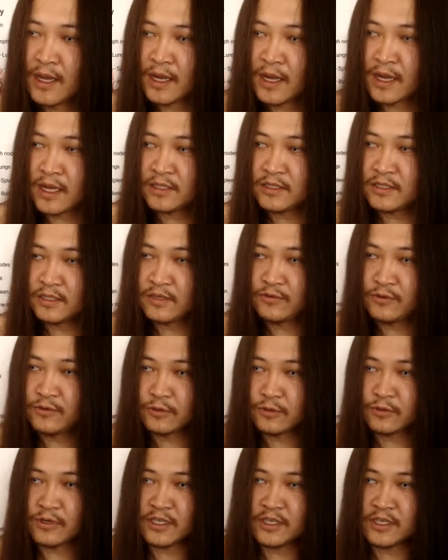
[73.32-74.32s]
And if you
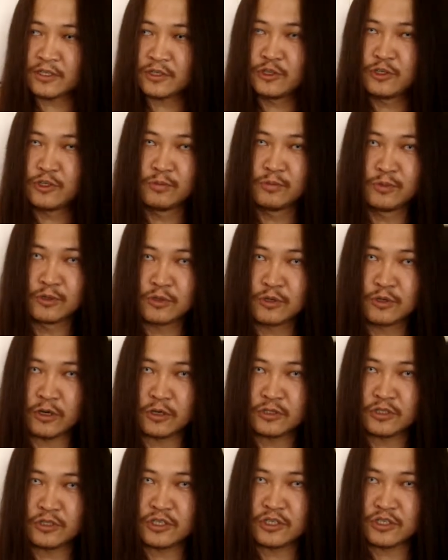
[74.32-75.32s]
look at the human
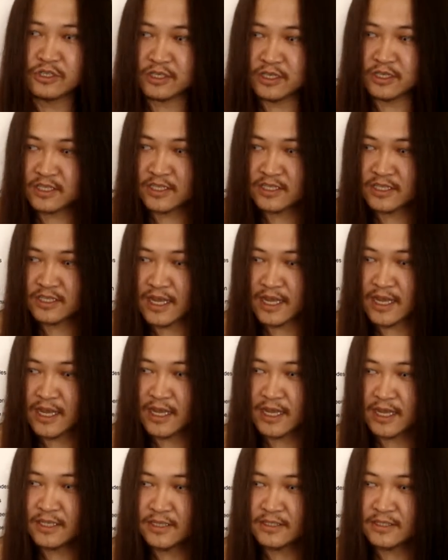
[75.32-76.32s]
consciousness,
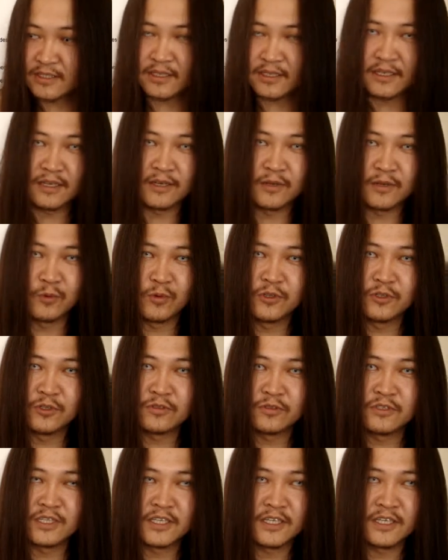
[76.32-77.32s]
and when
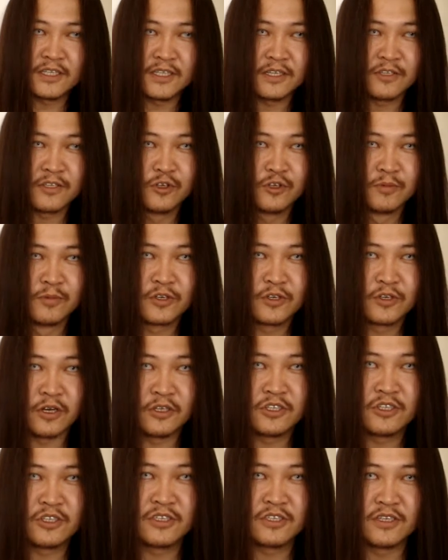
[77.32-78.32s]
you think that human
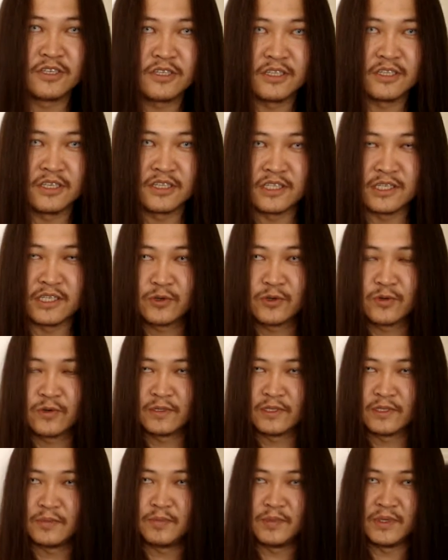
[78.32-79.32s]
consciousness is
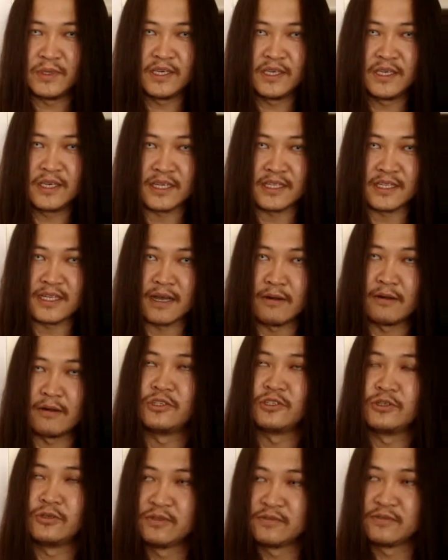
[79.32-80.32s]
equally big as
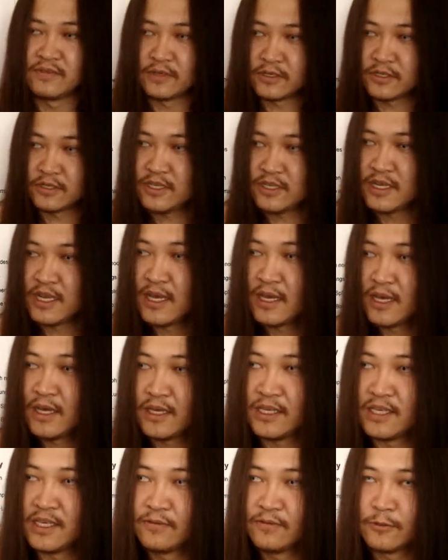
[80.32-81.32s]
our universe,
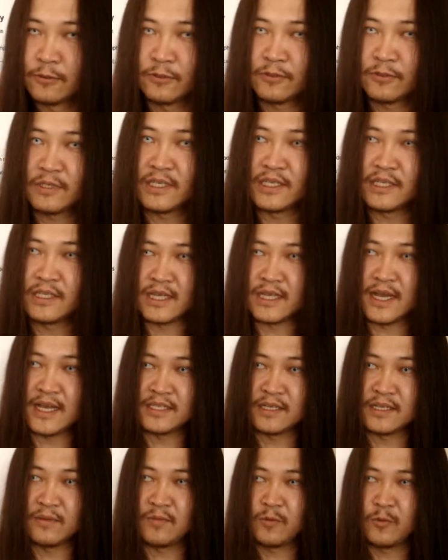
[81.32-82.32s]
evil is
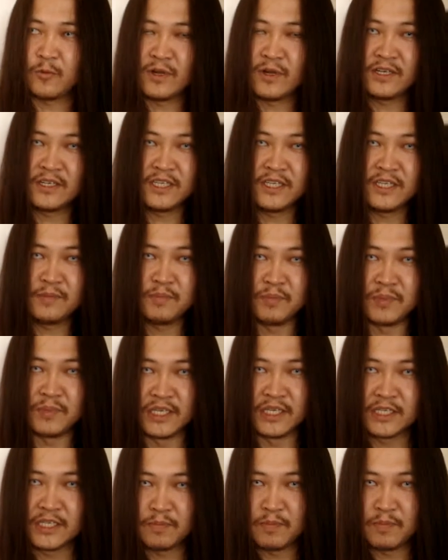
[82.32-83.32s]
has a very
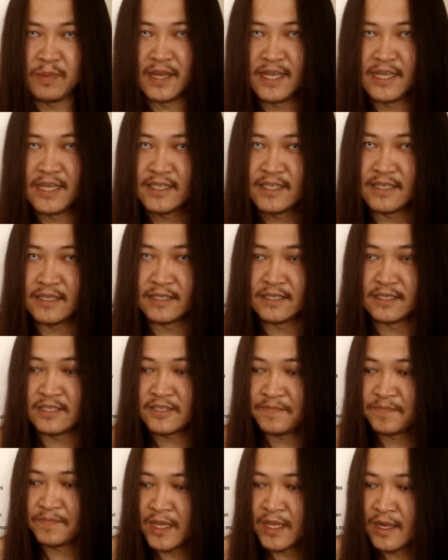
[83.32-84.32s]
big place in
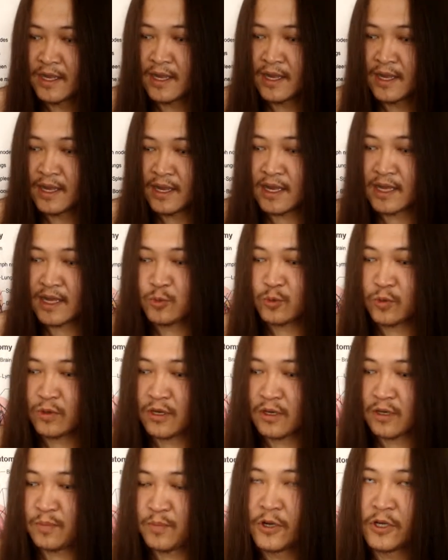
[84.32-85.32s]
it. And
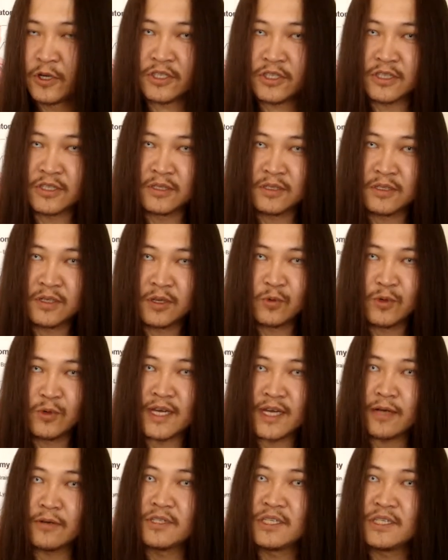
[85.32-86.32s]
a person
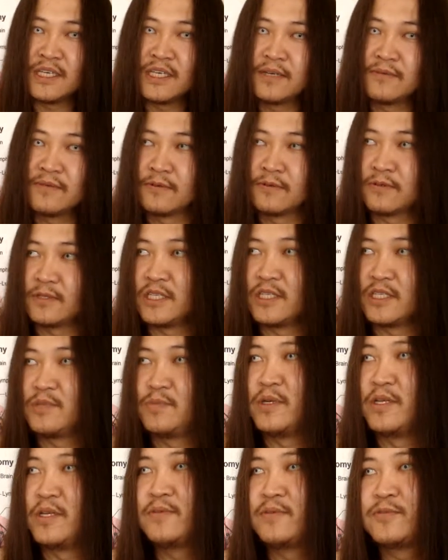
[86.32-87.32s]
without evil is
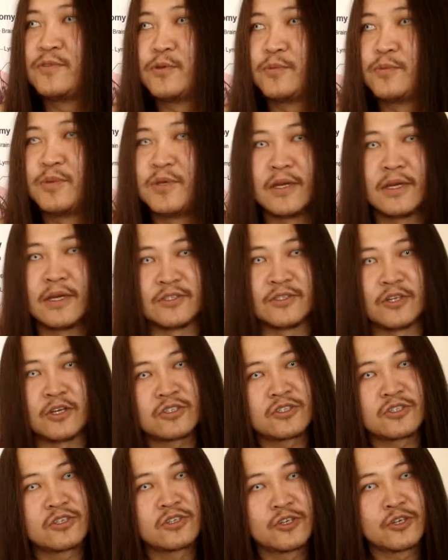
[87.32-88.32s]
believed to be
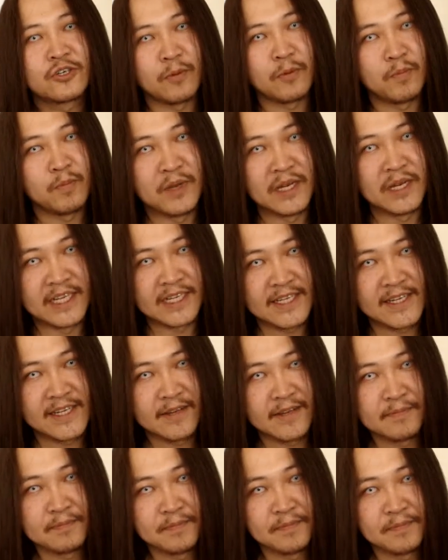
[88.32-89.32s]
not complete.